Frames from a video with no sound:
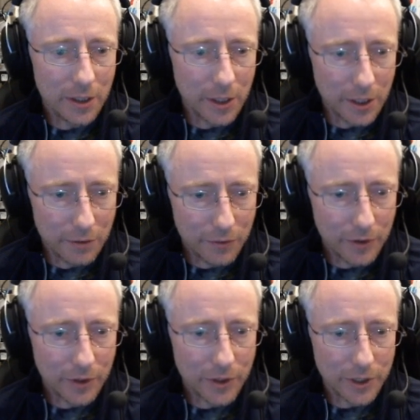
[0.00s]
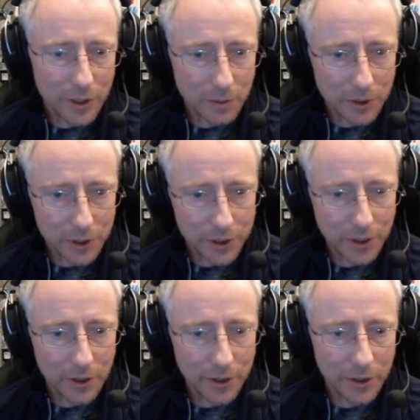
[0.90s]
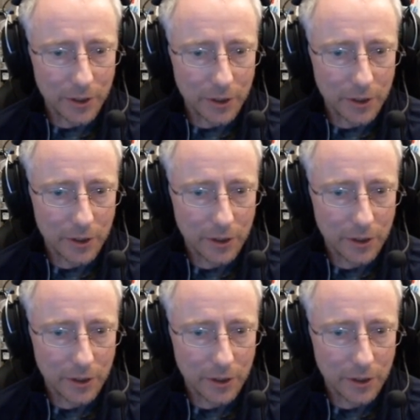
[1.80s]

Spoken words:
an Infernus, a double Hysteria,